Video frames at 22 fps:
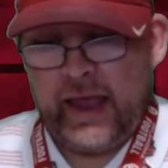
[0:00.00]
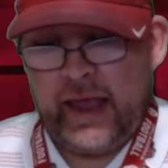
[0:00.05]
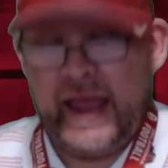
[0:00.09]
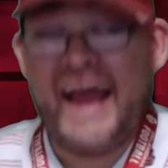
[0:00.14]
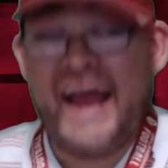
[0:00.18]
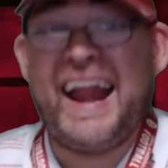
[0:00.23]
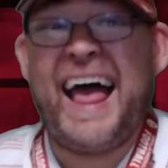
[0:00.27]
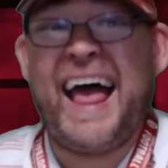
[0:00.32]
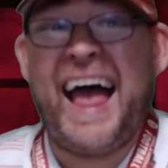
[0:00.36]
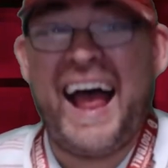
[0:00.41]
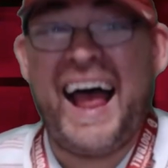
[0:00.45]

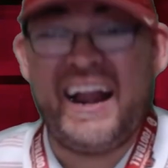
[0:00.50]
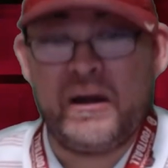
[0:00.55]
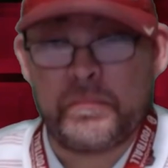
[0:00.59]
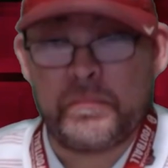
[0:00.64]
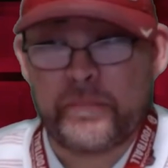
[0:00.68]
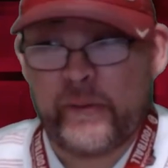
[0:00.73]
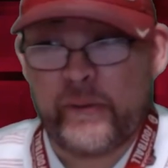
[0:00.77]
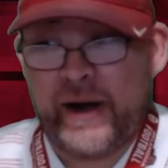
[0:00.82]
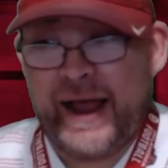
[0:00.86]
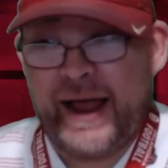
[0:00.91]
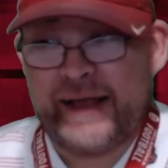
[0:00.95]
And at
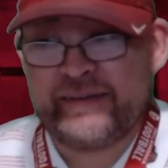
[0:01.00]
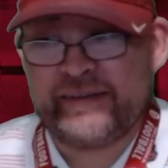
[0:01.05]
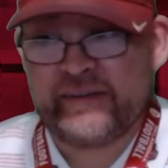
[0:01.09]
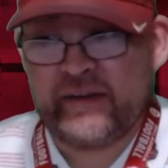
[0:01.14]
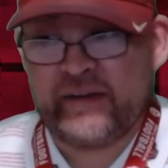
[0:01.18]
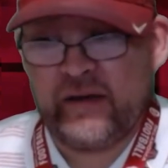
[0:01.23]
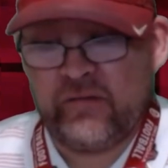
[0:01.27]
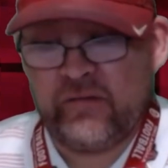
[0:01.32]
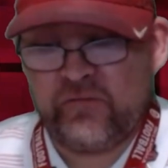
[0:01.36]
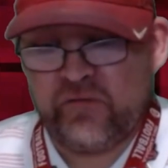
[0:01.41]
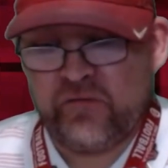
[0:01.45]

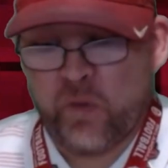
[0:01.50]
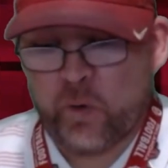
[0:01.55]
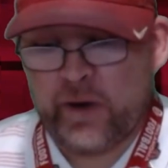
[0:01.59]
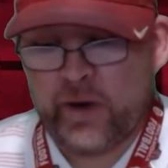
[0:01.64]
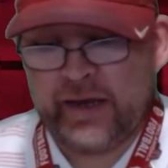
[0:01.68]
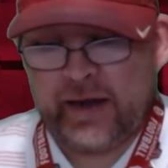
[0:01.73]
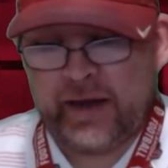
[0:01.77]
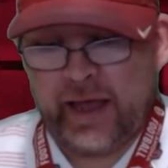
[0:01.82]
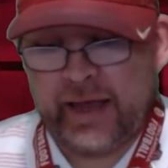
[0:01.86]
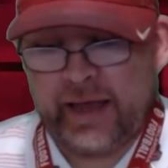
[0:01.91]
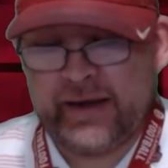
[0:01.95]
Nebraska,
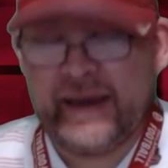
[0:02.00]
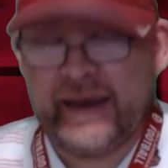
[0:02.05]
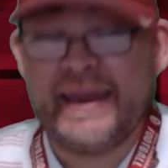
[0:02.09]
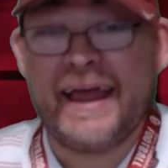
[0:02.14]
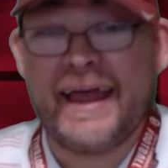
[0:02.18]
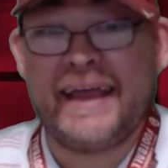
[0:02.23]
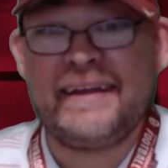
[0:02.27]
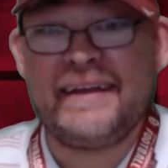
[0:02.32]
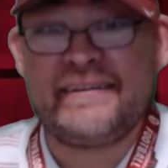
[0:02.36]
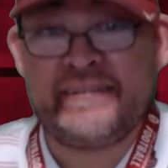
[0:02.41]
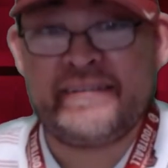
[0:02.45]

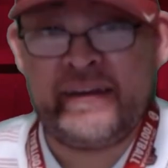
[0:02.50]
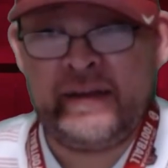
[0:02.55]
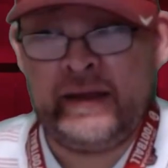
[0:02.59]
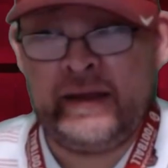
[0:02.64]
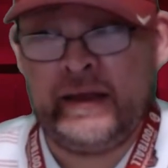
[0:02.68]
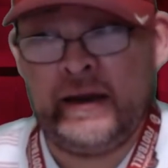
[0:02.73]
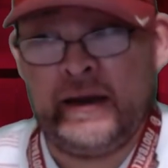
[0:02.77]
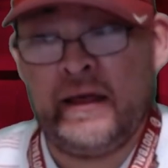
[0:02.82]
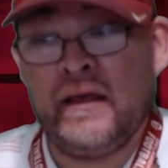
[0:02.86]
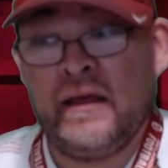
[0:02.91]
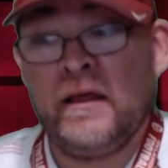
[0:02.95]

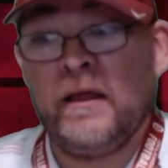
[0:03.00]
49-19.